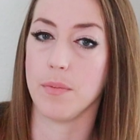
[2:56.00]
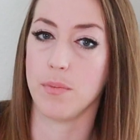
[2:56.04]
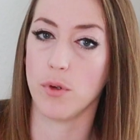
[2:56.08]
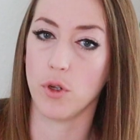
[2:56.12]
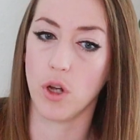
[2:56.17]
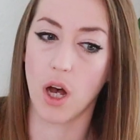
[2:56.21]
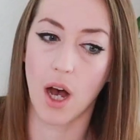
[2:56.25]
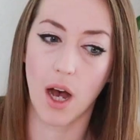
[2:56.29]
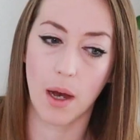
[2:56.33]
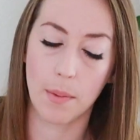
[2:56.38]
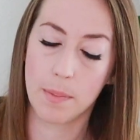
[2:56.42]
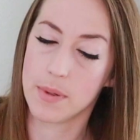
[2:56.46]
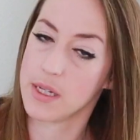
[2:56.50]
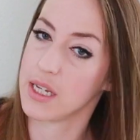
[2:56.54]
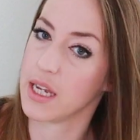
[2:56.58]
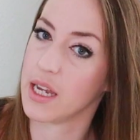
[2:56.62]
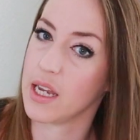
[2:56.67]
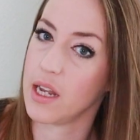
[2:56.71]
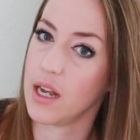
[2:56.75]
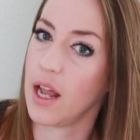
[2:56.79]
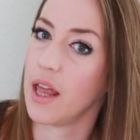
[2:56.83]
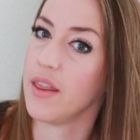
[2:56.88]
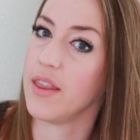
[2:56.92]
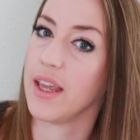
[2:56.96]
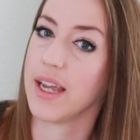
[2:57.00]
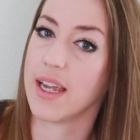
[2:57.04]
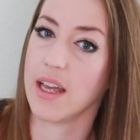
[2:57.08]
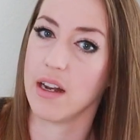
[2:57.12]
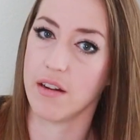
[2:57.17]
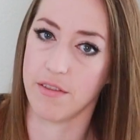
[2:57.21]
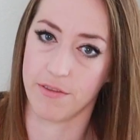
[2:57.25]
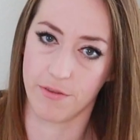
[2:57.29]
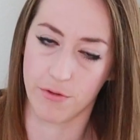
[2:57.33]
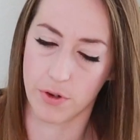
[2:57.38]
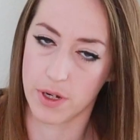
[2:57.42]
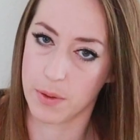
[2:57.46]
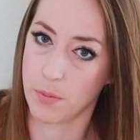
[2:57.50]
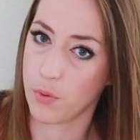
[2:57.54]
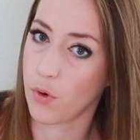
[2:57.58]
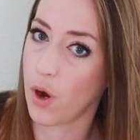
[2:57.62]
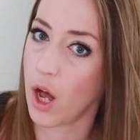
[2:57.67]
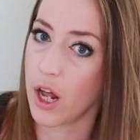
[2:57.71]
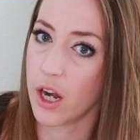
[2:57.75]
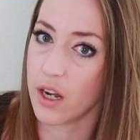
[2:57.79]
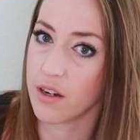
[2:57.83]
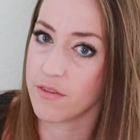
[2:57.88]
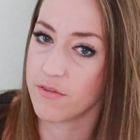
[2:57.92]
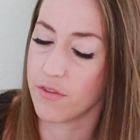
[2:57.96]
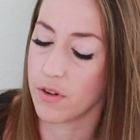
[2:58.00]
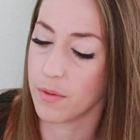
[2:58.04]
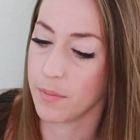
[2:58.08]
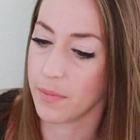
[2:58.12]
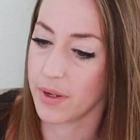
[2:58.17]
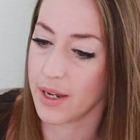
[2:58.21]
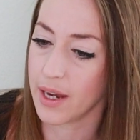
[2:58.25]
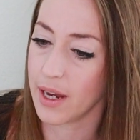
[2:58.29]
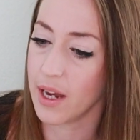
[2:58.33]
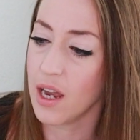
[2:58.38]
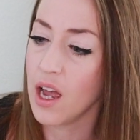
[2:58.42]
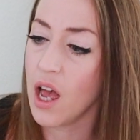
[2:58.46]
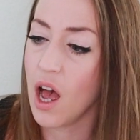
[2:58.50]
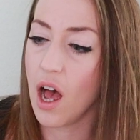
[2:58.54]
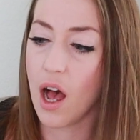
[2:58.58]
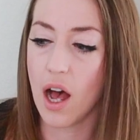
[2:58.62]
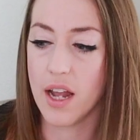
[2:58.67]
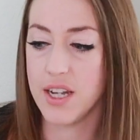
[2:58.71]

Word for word: people opt in, they get a free product from me,